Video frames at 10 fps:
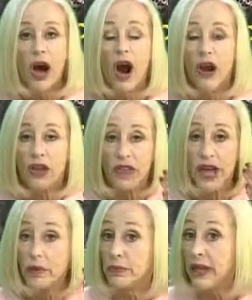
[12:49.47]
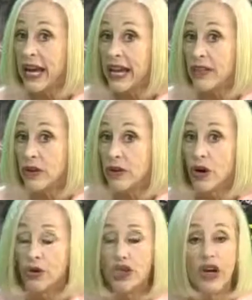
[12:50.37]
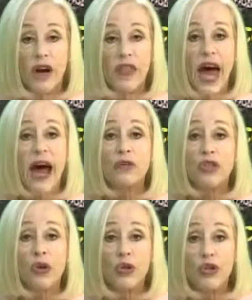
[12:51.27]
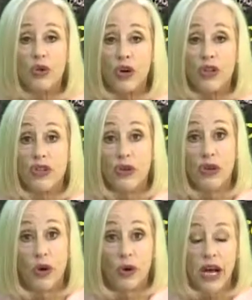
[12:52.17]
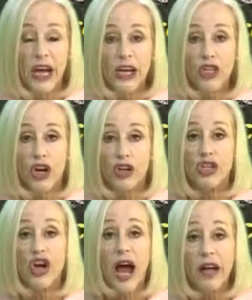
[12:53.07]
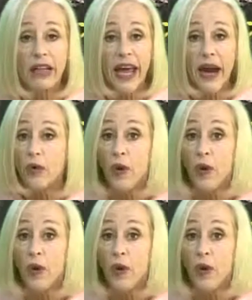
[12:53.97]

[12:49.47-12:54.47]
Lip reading: Are they complaining that you don't share the household chores or you don't share childcare?